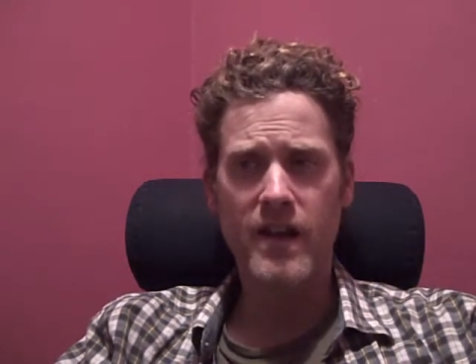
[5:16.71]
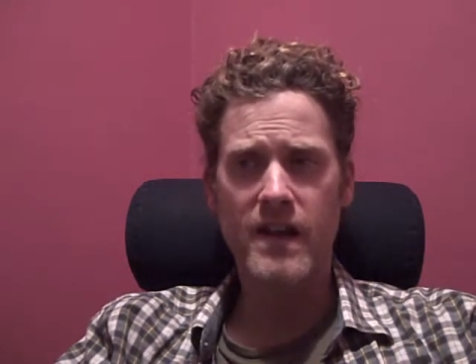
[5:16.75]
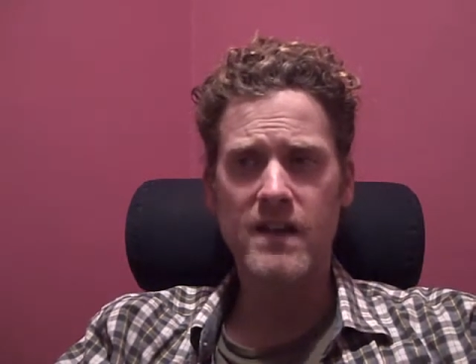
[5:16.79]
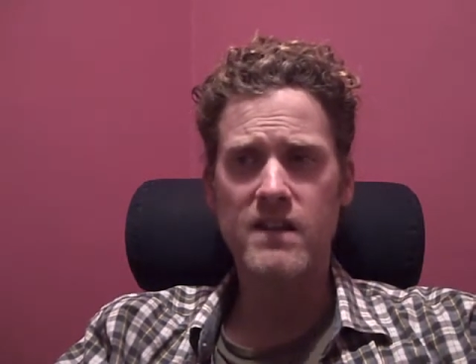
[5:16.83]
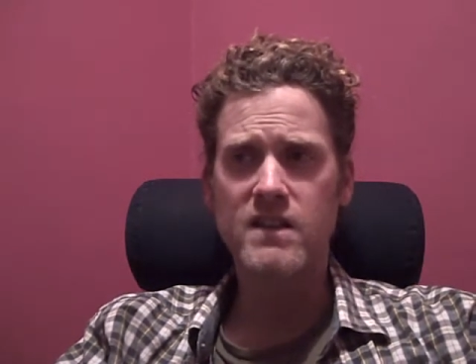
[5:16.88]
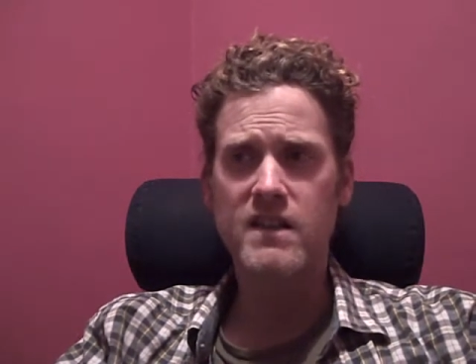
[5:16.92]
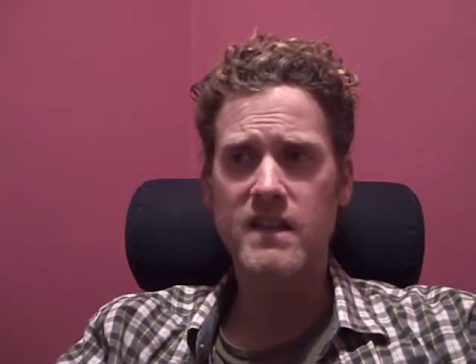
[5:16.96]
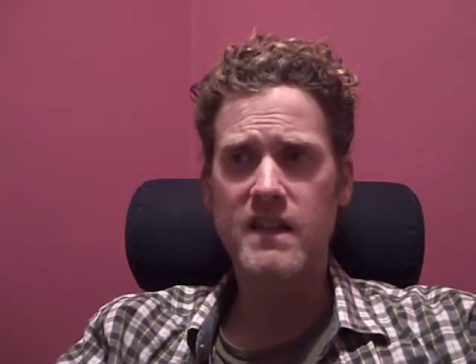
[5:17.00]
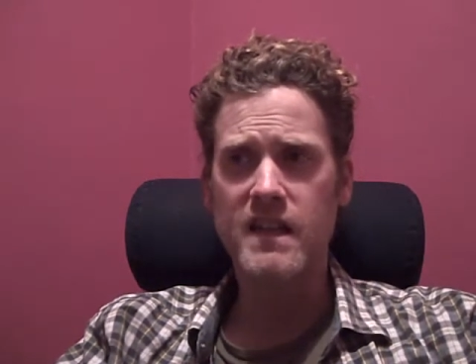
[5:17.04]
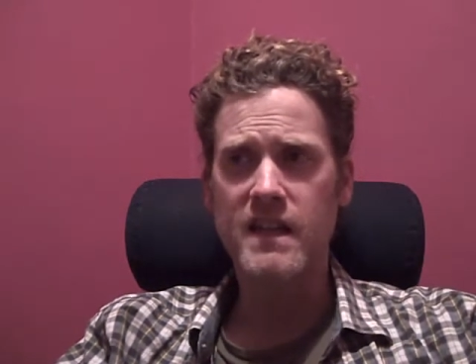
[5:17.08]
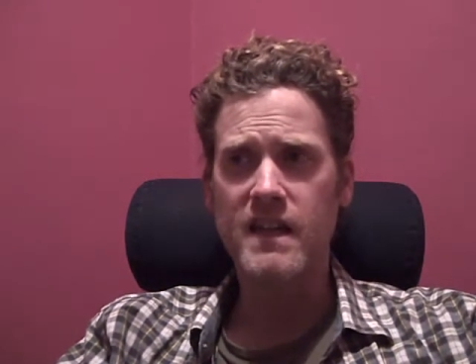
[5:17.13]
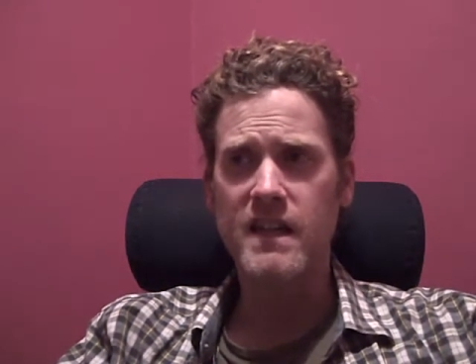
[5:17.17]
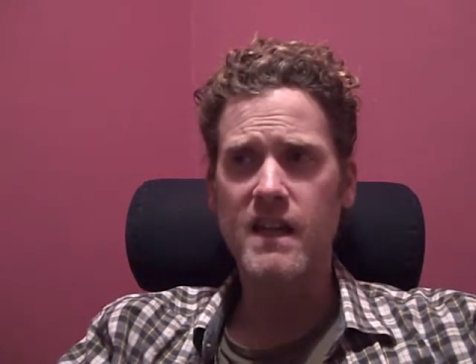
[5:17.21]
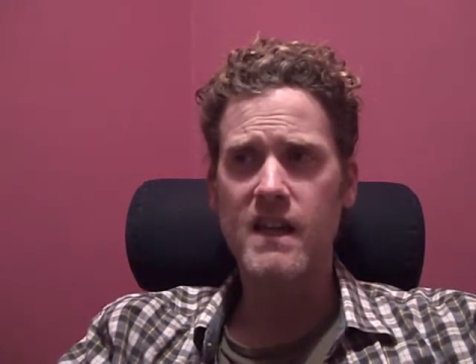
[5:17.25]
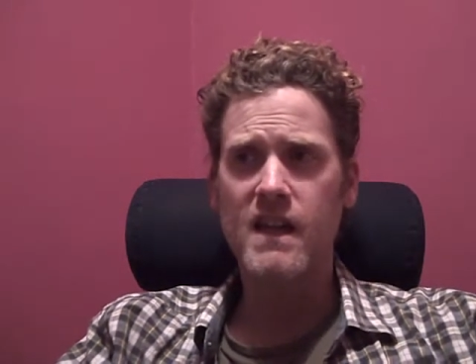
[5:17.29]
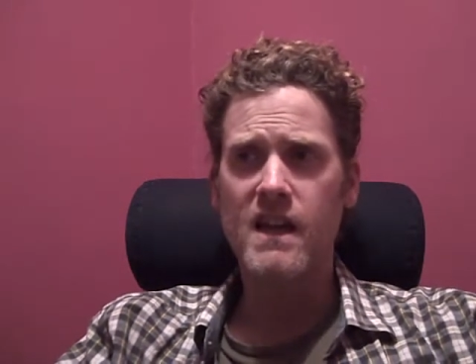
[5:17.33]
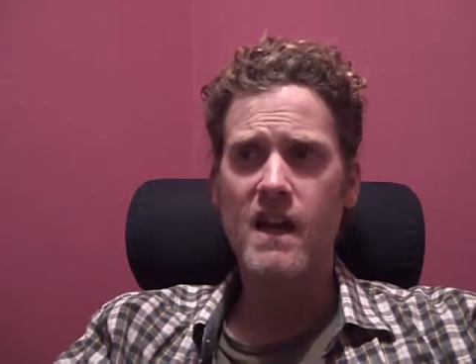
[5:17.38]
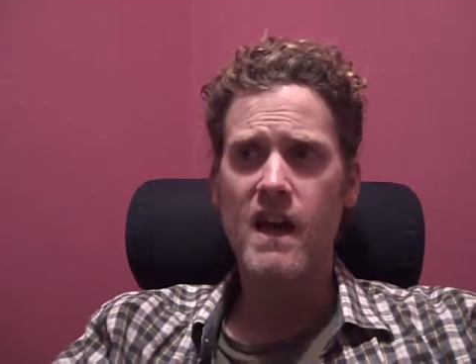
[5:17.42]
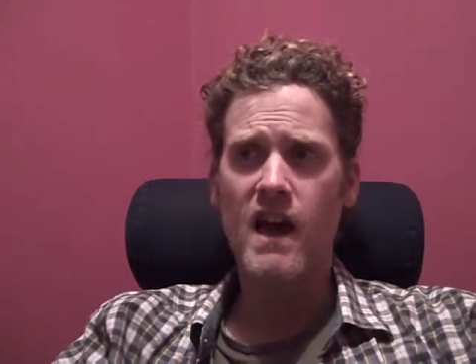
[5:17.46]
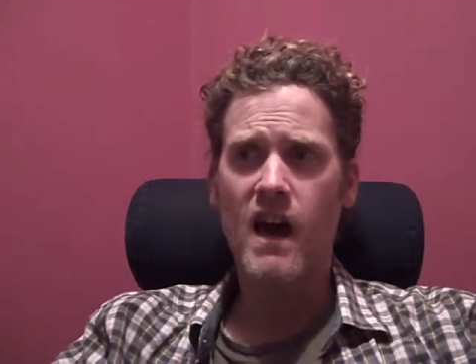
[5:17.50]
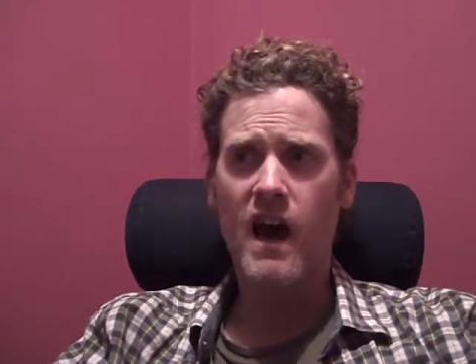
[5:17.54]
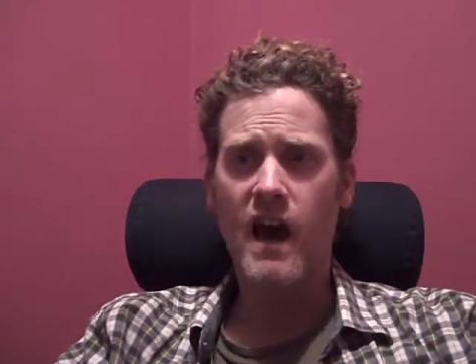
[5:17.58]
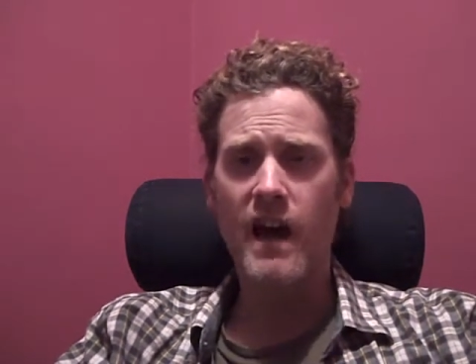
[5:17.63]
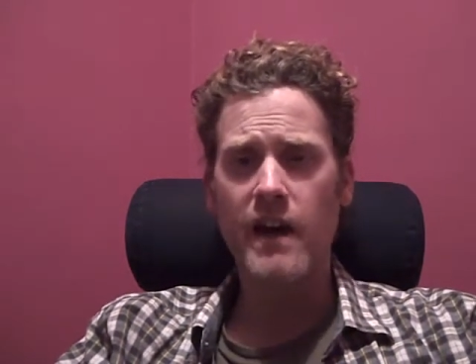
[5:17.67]
actually
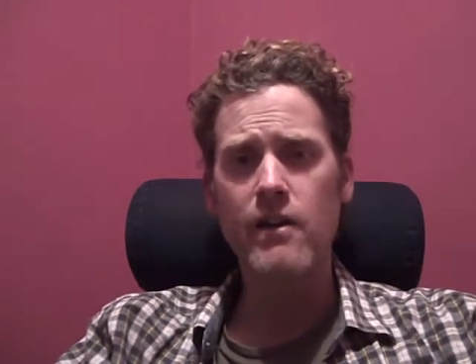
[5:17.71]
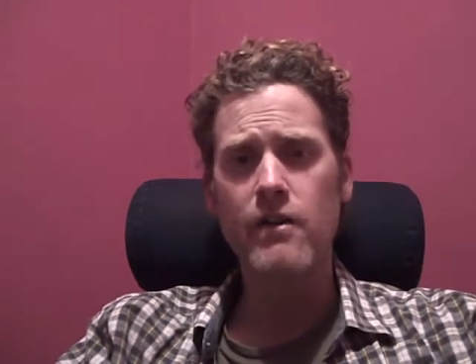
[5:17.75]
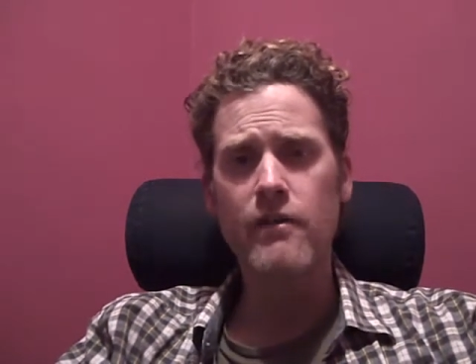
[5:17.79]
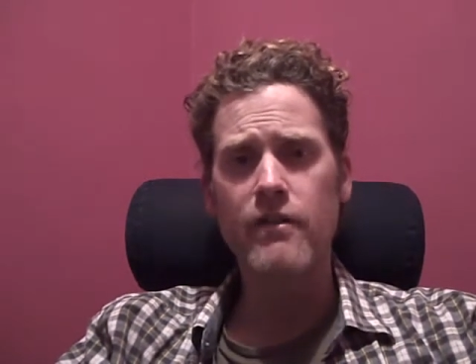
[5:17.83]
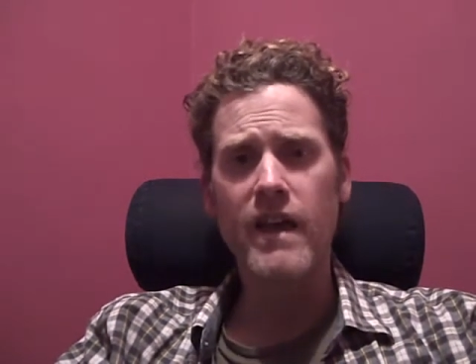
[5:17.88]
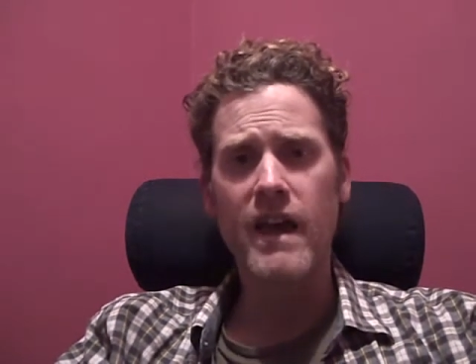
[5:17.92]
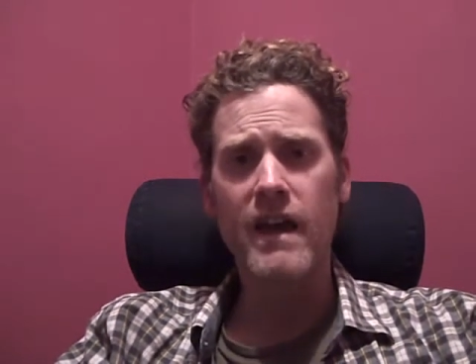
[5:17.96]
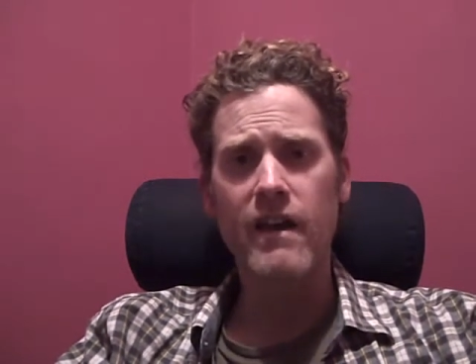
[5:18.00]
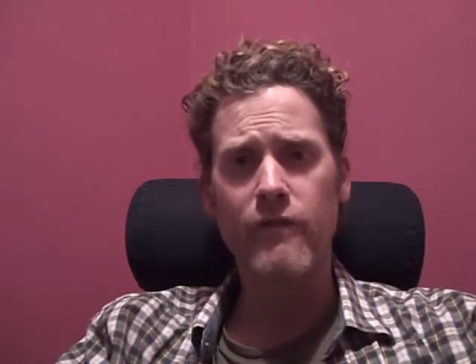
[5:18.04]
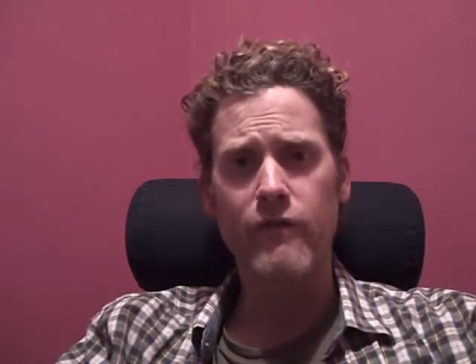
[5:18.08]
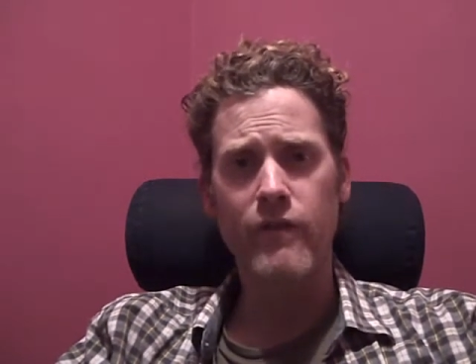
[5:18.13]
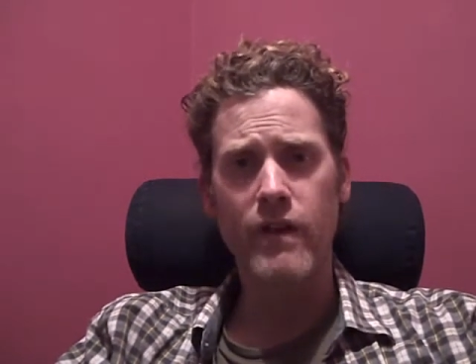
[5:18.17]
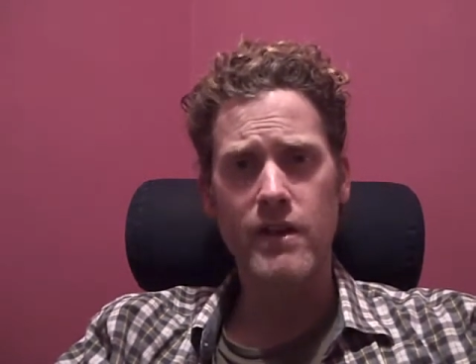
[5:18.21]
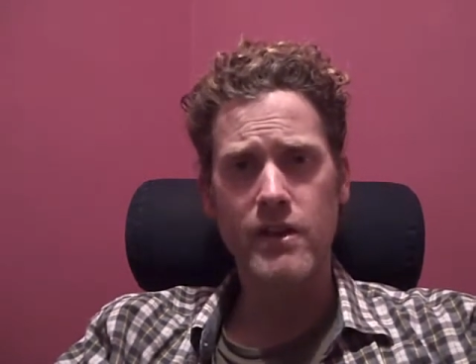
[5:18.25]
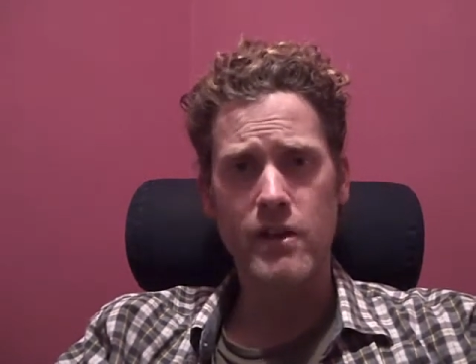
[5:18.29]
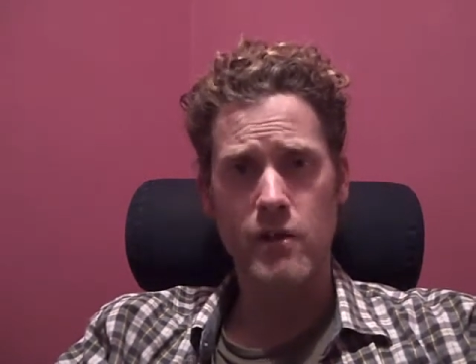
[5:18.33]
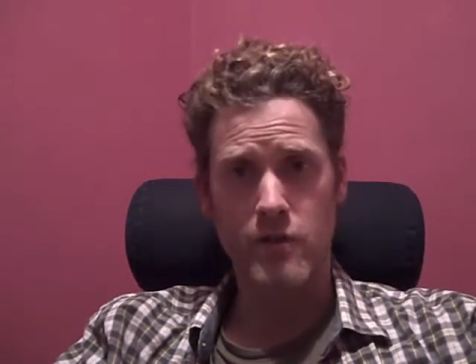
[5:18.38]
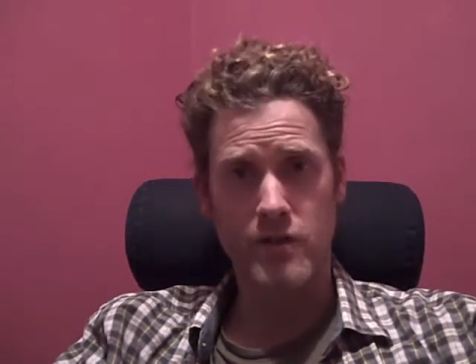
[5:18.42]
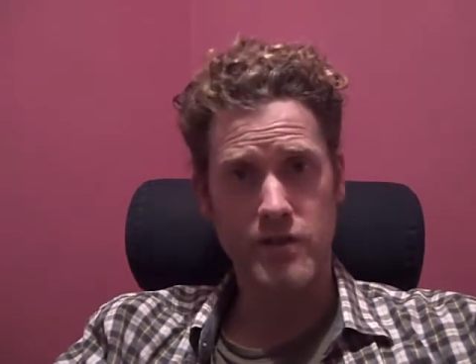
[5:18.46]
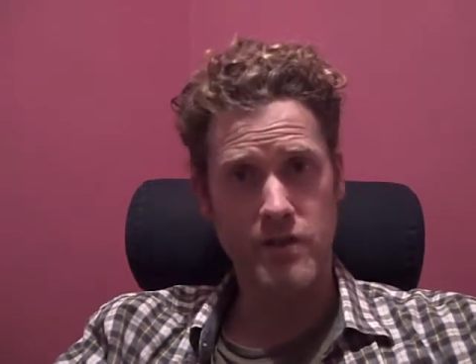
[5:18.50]
hired that venue.